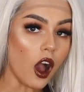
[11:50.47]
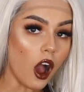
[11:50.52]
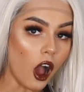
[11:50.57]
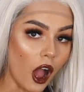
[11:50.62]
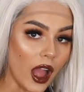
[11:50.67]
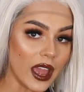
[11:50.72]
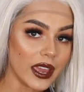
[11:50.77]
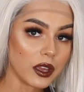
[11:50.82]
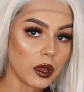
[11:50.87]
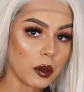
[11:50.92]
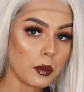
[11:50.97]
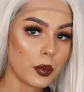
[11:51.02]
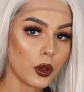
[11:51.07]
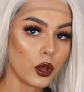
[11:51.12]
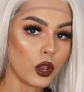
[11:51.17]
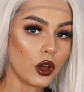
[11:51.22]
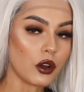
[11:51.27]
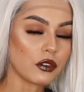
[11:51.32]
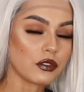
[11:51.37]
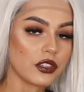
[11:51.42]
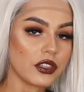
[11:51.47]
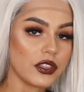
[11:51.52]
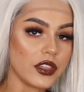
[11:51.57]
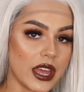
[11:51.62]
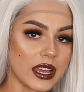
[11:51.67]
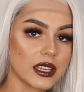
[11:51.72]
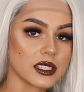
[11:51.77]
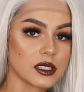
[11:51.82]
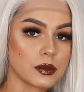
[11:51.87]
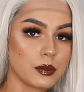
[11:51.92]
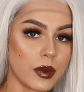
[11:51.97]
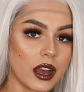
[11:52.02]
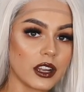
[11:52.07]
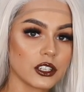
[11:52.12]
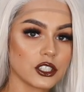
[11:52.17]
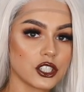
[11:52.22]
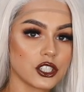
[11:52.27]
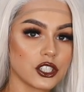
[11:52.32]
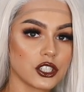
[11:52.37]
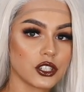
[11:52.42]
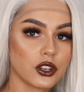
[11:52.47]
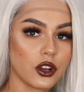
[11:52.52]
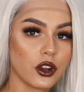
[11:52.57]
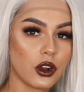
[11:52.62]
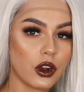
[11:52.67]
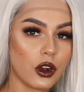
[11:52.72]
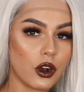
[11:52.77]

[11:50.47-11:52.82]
I can pull off this much